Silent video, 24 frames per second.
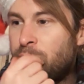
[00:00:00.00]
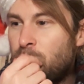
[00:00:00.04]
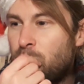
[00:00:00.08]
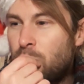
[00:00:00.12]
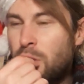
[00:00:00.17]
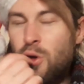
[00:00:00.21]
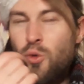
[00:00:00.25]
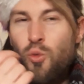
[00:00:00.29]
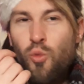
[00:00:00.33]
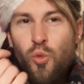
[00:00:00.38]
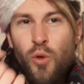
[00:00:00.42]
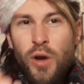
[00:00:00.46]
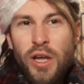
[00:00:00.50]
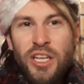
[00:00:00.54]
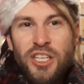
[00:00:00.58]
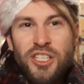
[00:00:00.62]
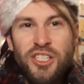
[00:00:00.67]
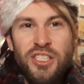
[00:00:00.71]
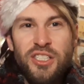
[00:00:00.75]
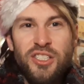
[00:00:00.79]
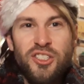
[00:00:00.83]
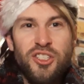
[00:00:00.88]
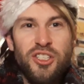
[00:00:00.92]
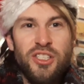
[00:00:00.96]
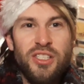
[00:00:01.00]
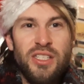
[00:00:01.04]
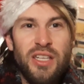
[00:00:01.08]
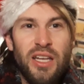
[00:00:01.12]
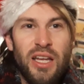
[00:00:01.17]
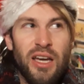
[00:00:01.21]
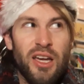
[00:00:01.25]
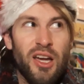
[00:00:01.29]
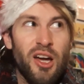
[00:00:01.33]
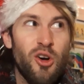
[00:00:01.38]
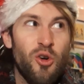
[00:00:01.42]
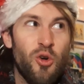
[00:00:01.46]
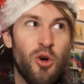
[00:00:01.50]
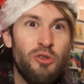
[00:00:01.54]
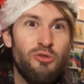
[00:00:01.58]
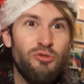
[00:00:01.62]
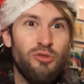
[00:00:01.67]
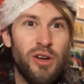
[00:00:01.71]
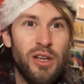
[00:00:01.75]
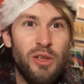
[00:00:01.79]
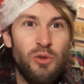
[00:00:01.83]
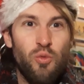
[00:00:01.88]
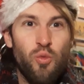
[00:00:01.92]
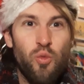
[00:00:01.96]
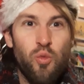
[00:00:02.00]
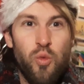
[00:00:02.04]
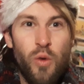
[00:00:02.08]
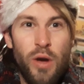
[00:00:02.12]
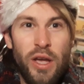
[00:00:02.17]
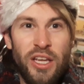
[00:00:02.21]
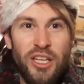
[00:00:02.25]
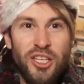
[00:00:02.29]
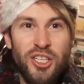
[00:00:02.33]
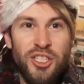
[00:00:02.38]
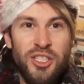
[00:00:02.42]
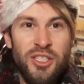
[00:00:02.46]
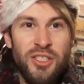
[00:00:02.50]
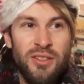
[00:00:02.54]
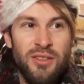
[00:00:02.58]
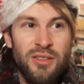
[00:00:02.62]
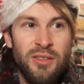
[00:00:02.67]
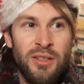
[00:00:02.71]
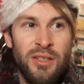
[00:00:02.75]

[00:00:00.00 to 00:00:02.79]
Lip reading: But a wish is just like, oh, I really wish.